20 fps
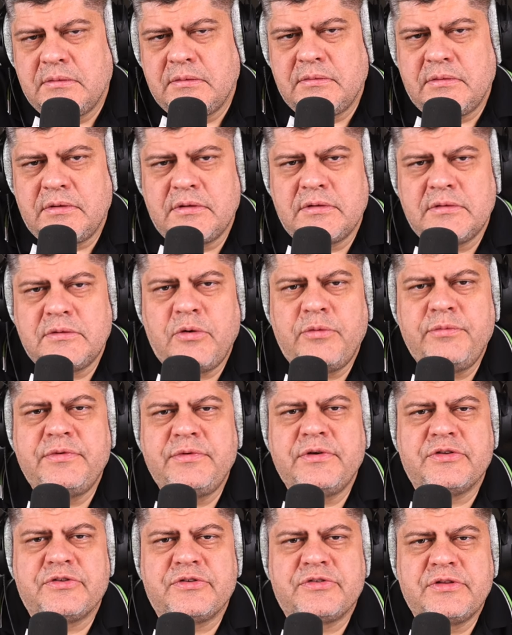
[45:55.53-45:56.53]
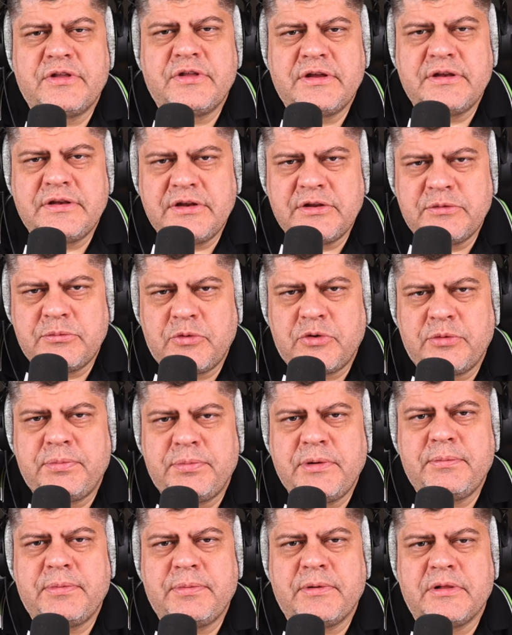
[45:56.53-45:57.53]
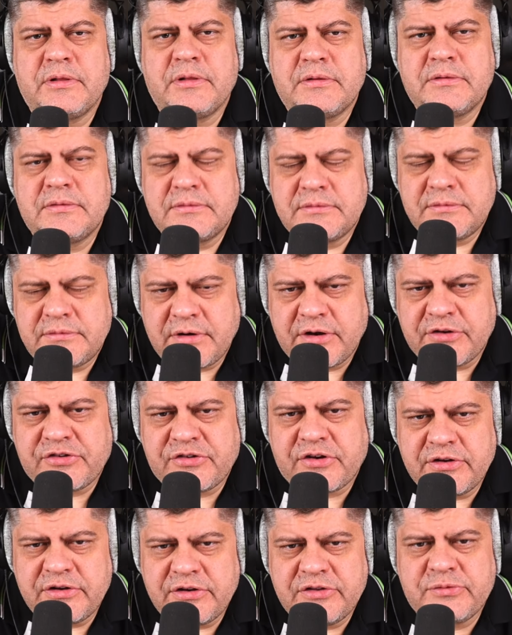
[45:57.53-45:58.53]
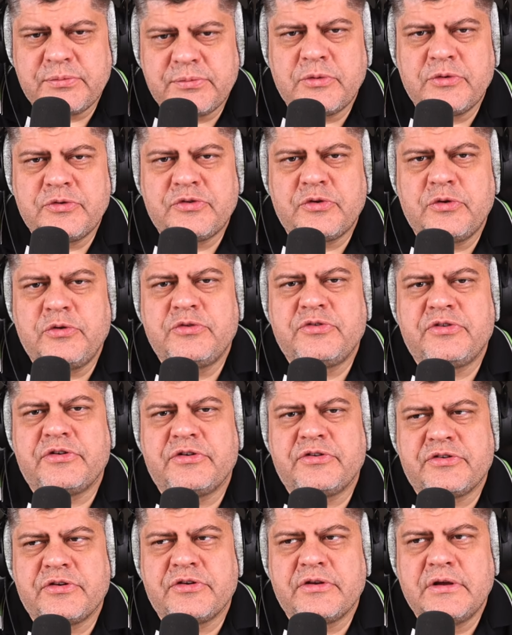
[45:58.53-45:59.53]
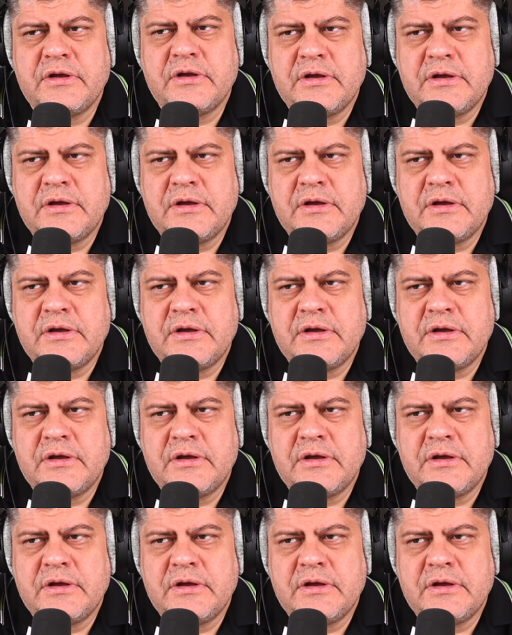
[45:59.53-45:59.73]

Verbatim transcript: Well, obvious, they need more people. Russia needs more soldiers.